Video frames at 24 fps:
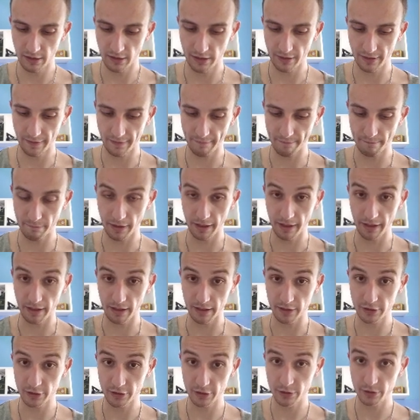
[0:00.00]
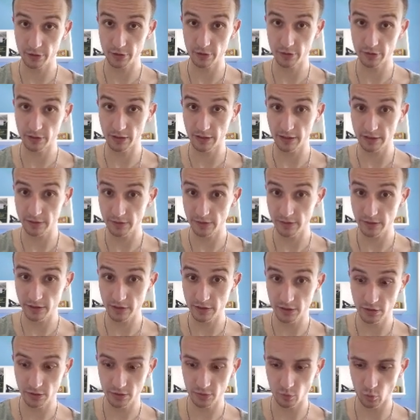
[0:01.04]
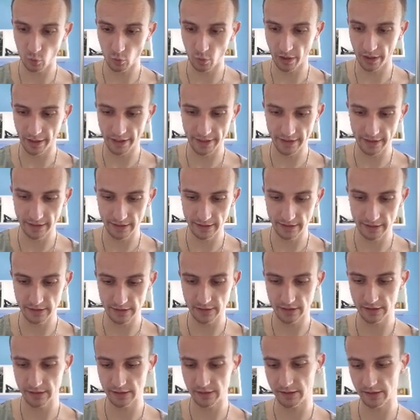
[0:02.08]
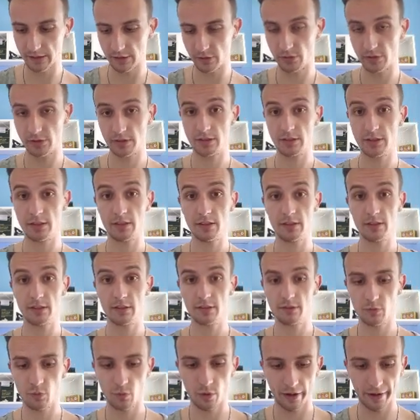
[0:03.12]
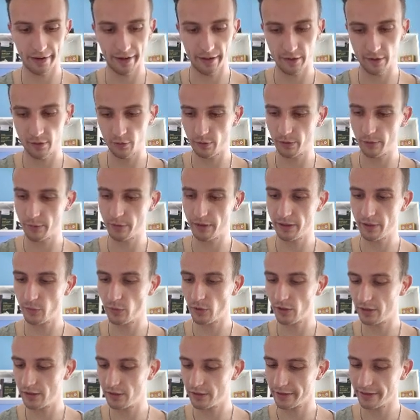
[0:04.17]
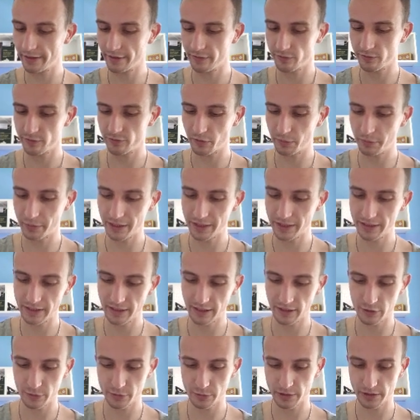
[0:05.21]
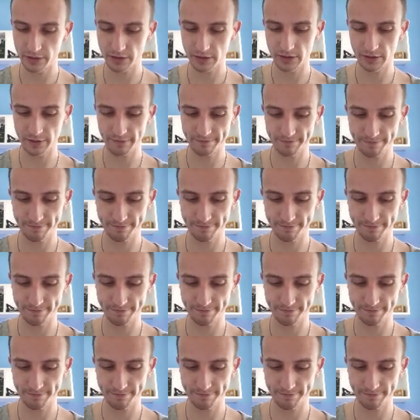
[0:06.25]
And I'll show you in the next video why this is interesting, why we might want to look at Frobenius algebras.